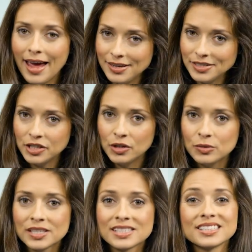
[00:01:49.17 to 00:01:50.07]
and it
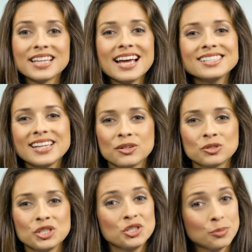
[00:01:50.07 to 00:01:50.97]
uses less
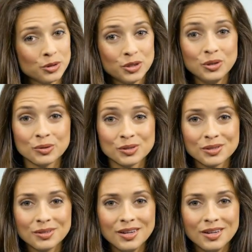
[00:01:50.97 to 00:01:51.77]
energy to produce.